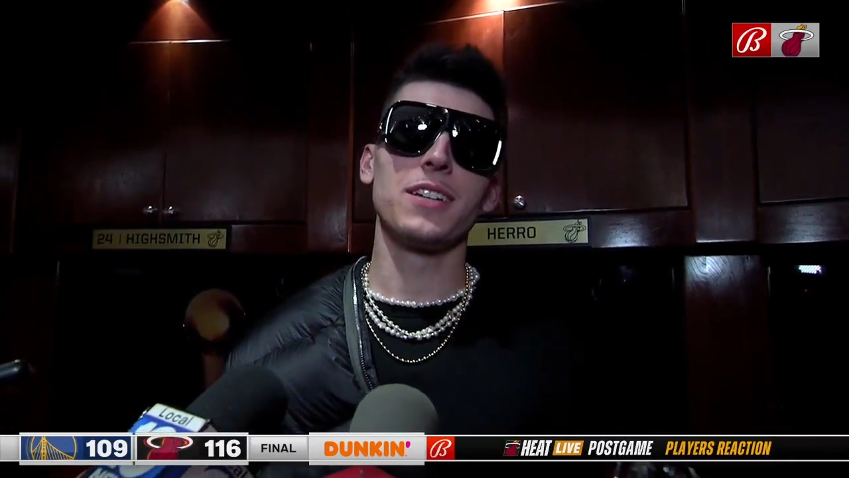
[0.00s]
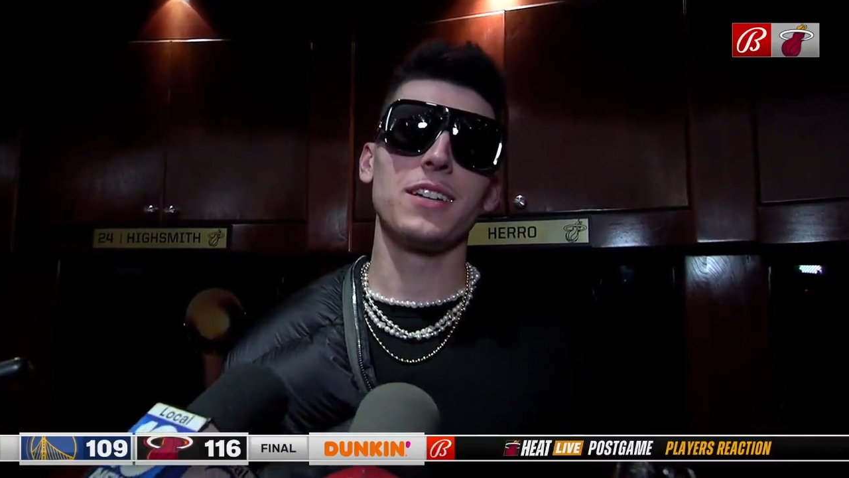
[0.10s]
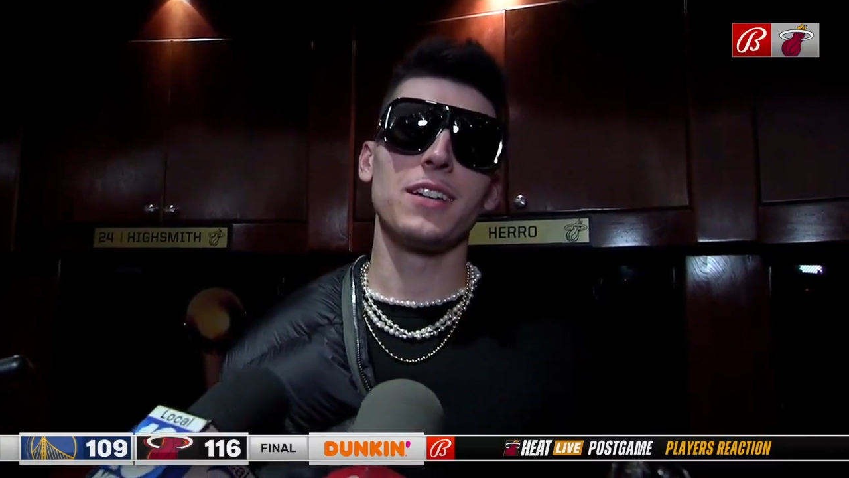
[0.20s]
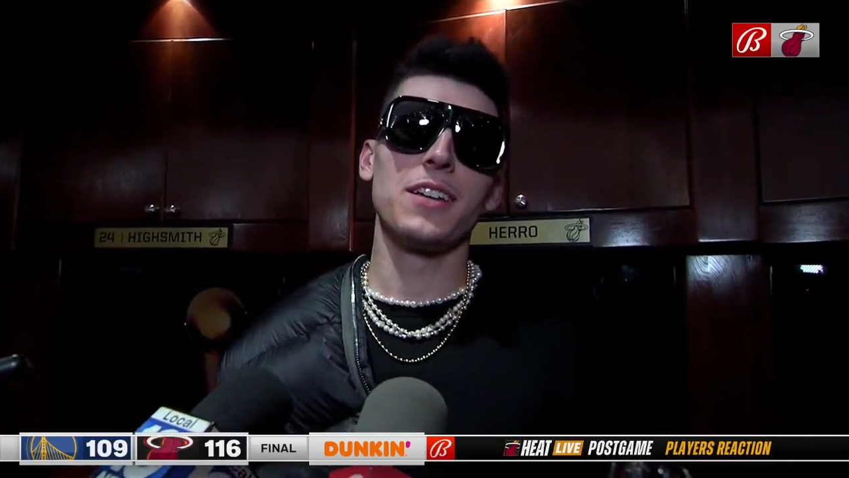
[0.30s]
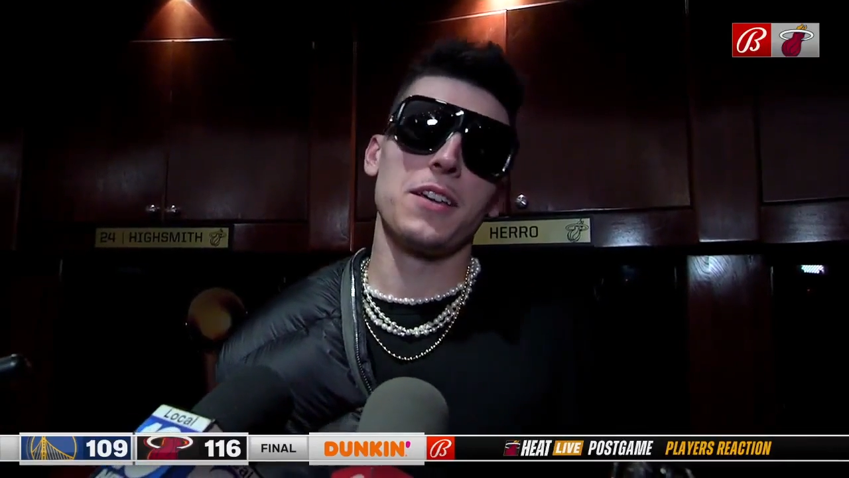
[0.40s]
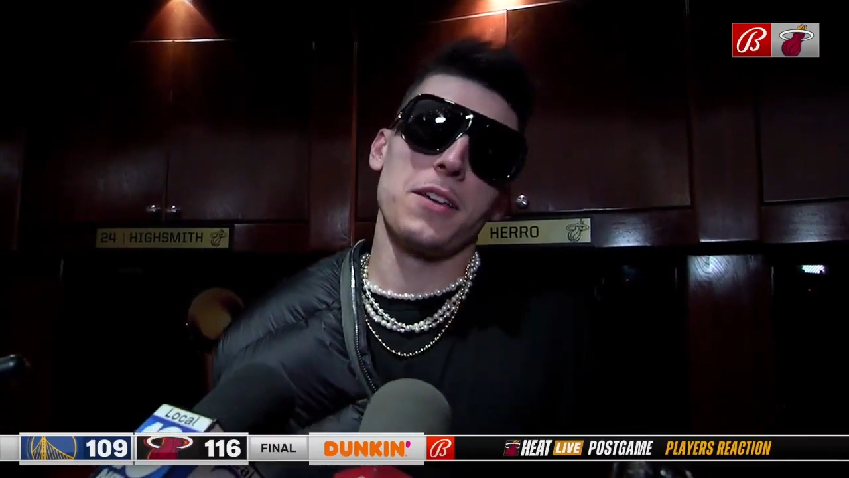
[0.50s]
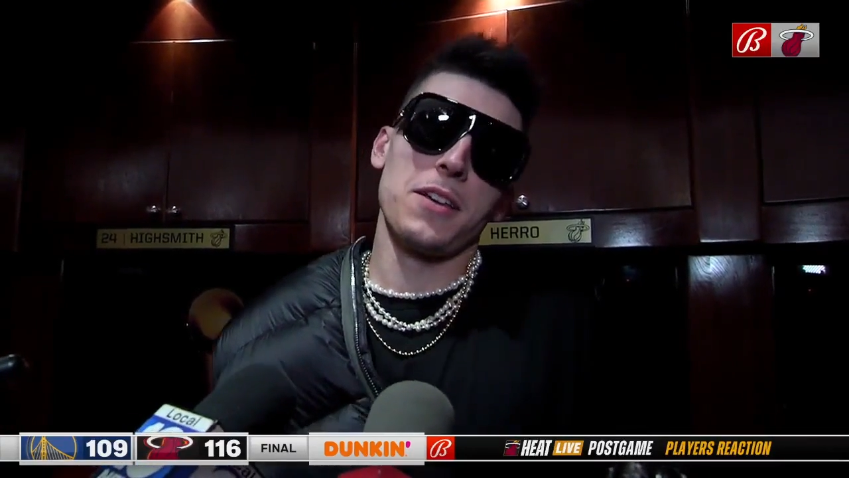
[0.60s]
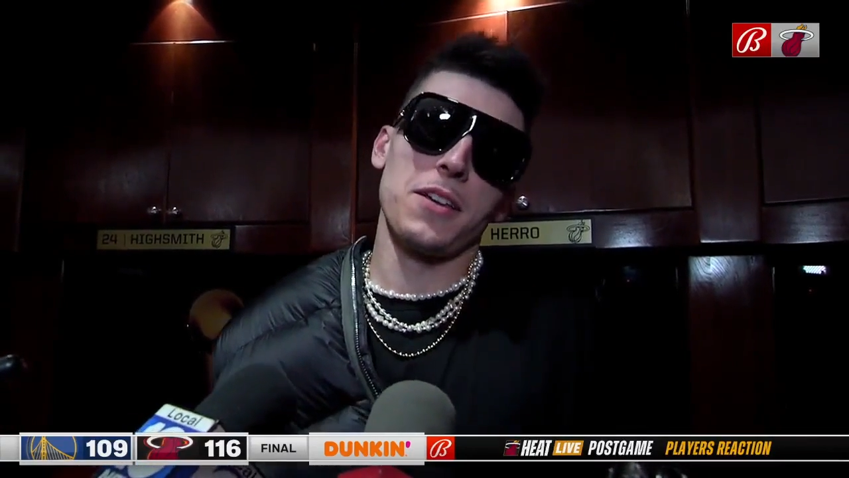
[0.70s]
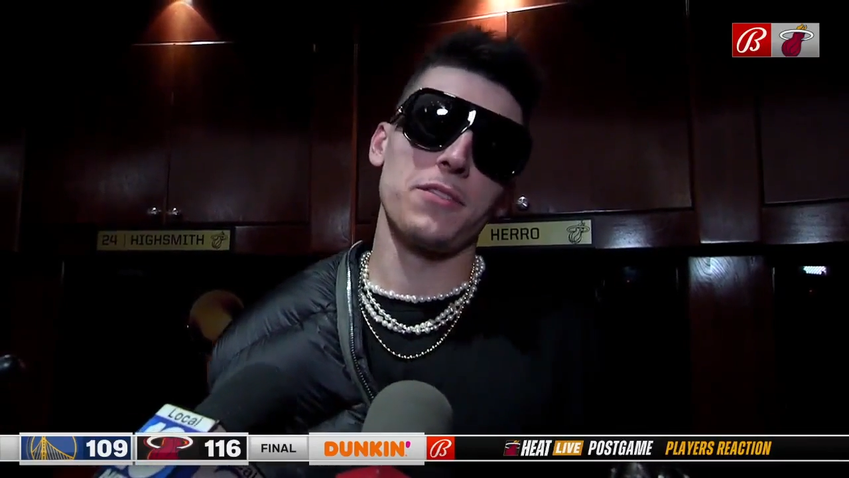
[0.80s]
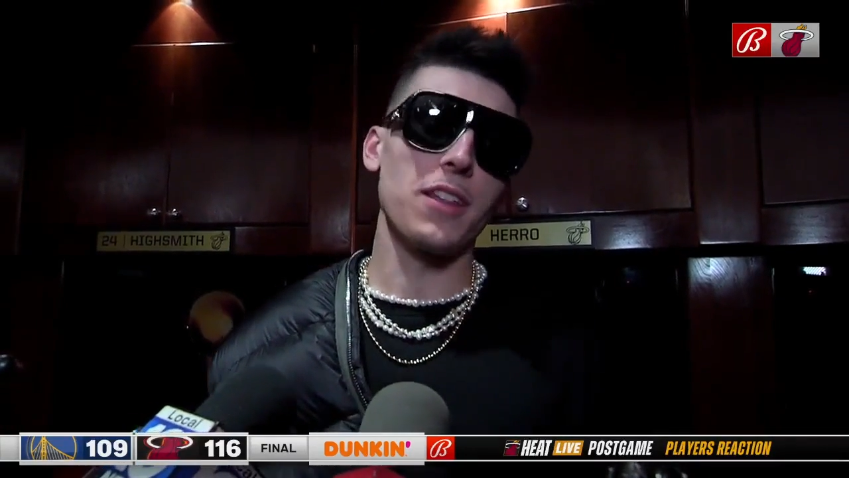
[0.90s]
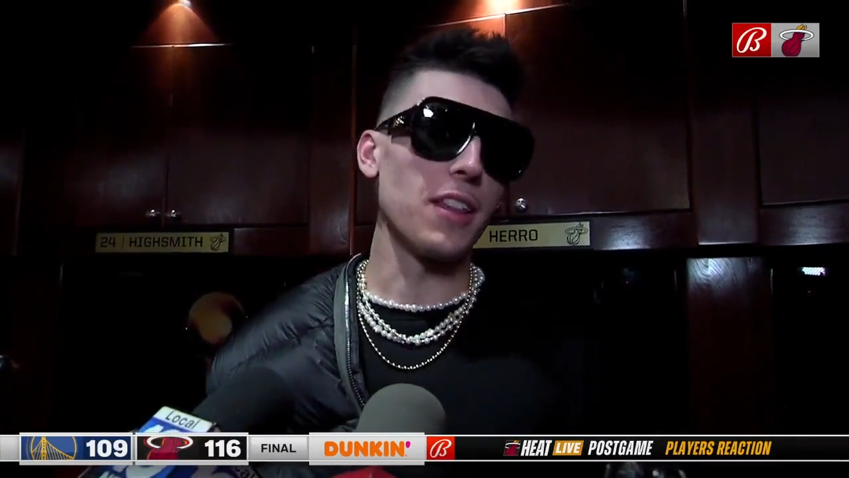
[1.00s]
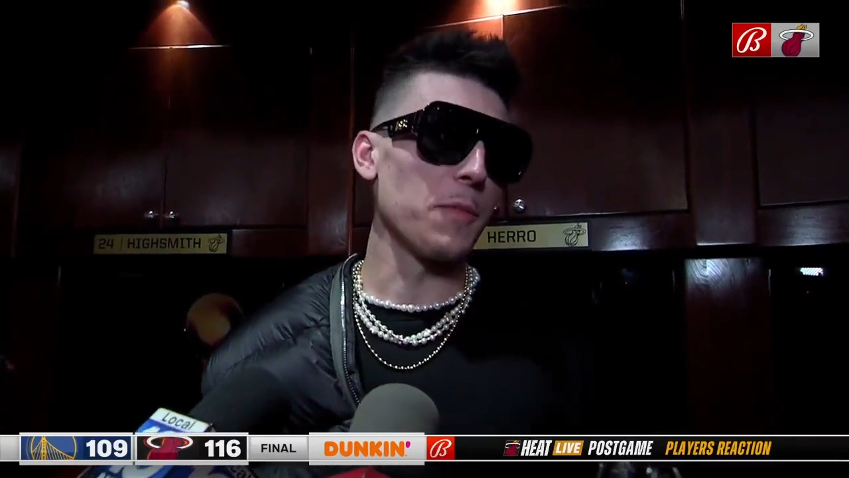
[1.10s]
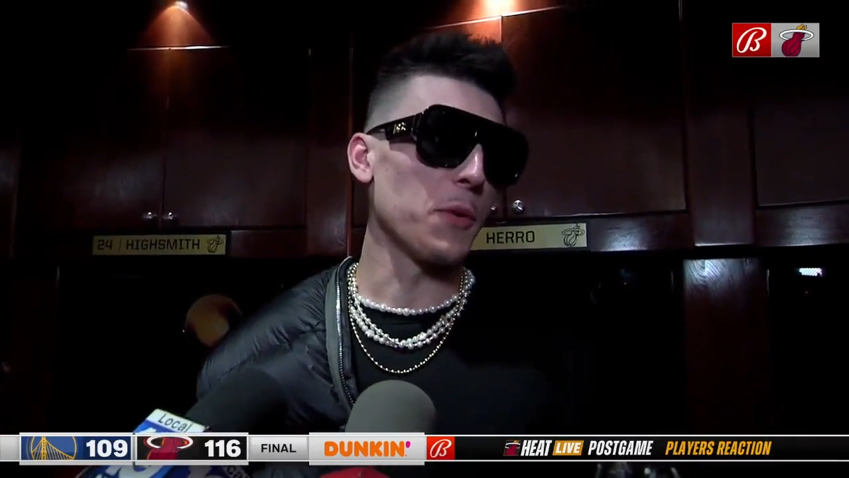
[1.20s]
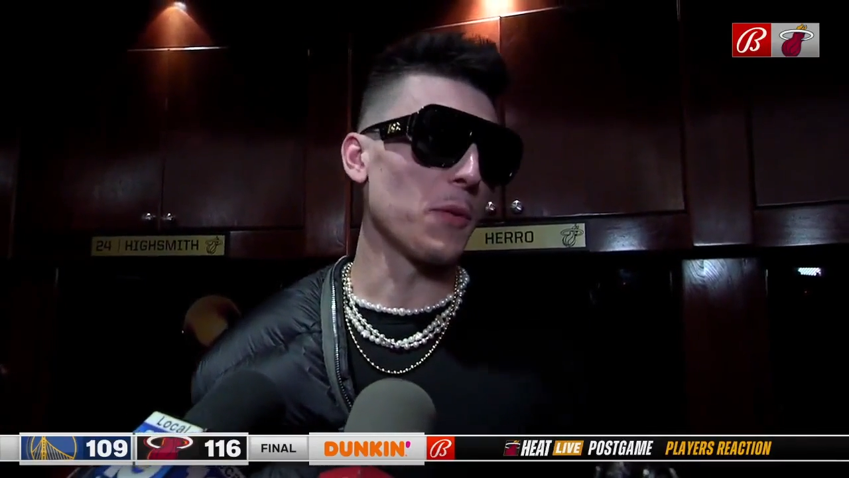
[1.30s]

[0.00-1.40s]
if they let me